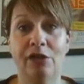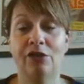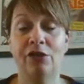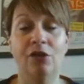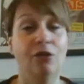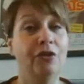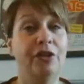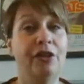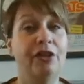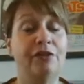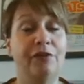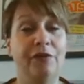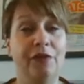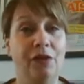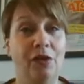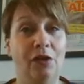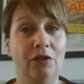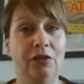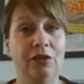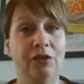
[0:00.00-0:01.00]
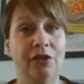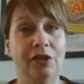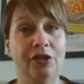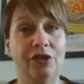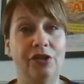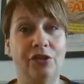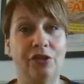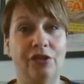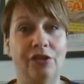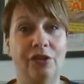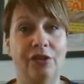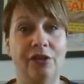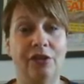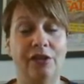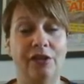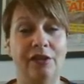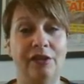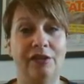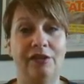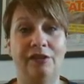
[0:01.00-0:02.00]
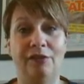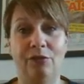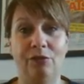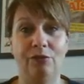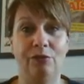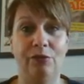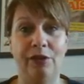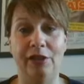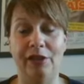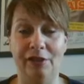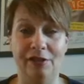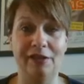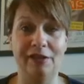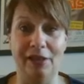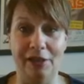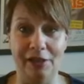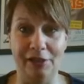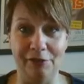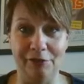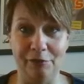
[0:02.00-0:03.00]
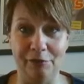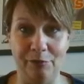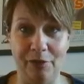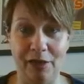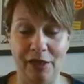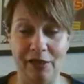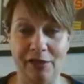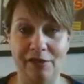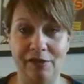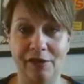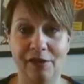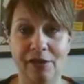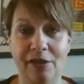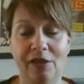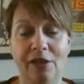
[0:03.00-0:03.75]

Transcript: it's not that it's forgotten, it's just that we're in a slightly different place.